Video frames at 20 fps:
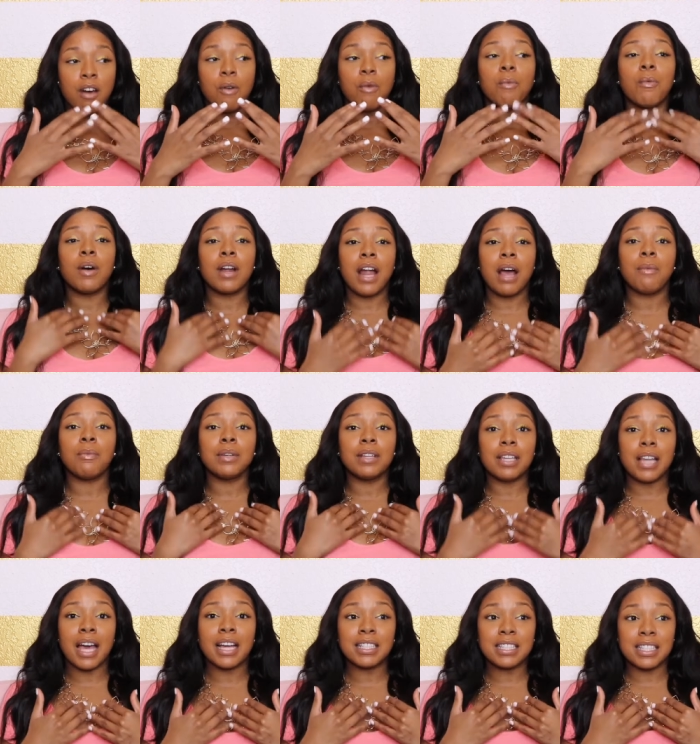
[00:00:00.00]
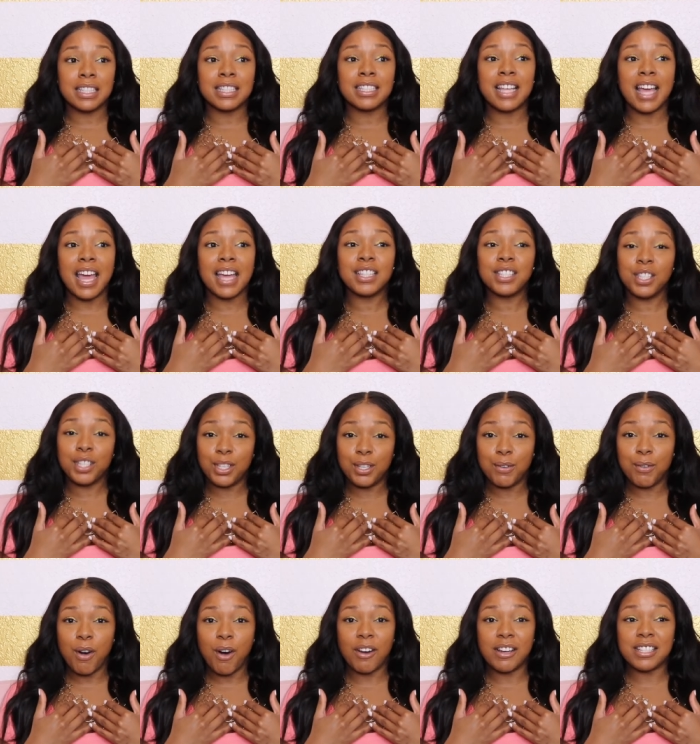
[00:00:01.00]
What I would like to say to
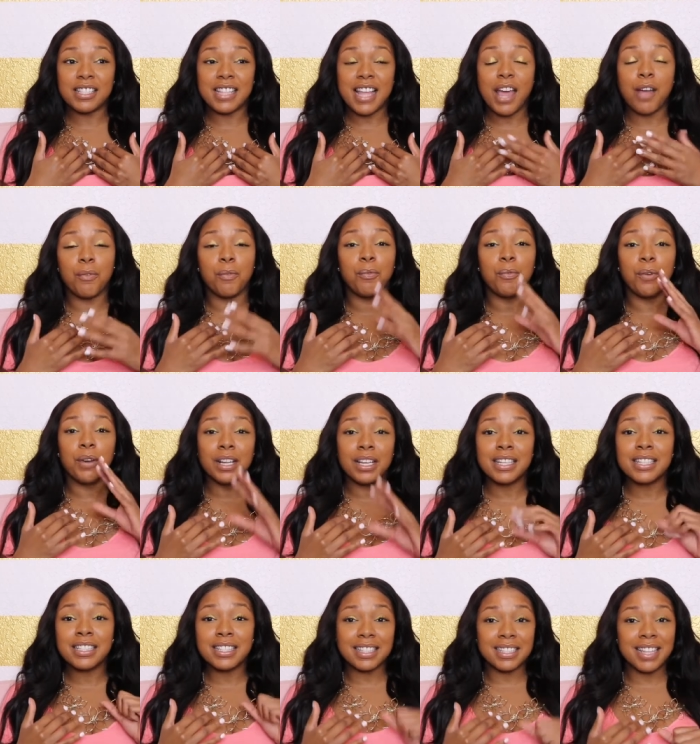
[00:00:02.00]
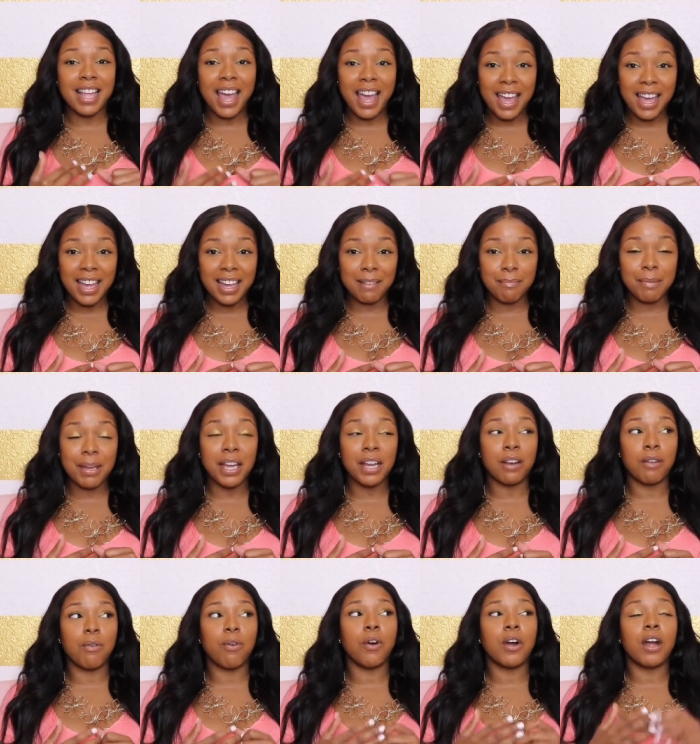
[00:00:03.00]
you all is that real estate being
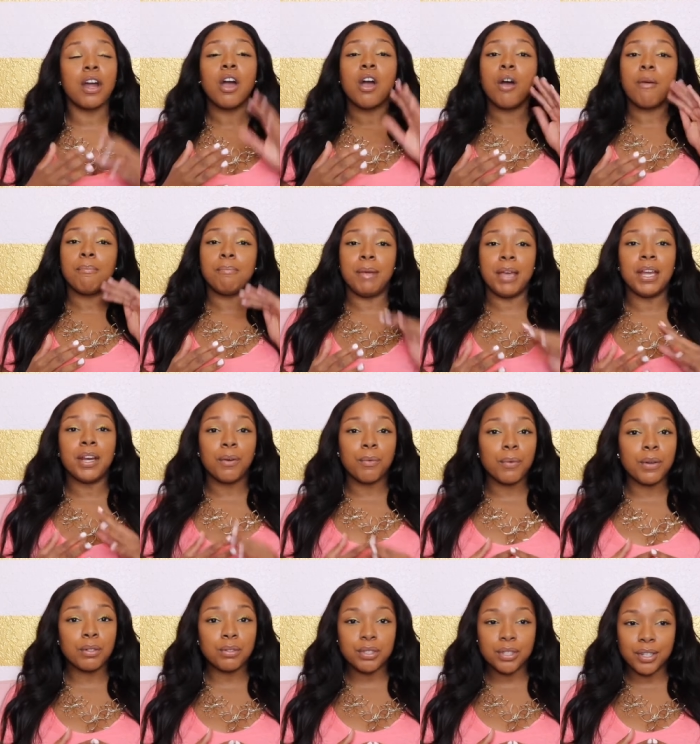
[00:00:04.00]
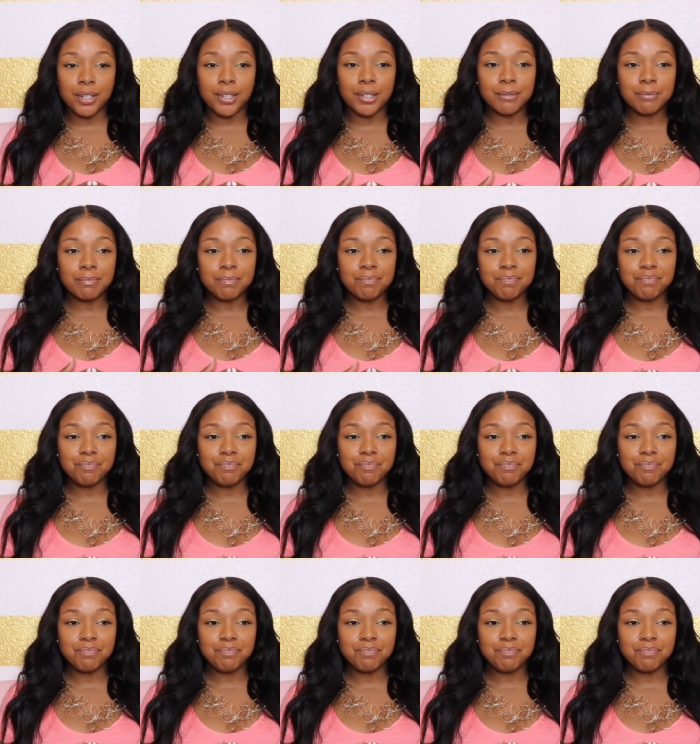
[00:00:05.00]
or Being a realtor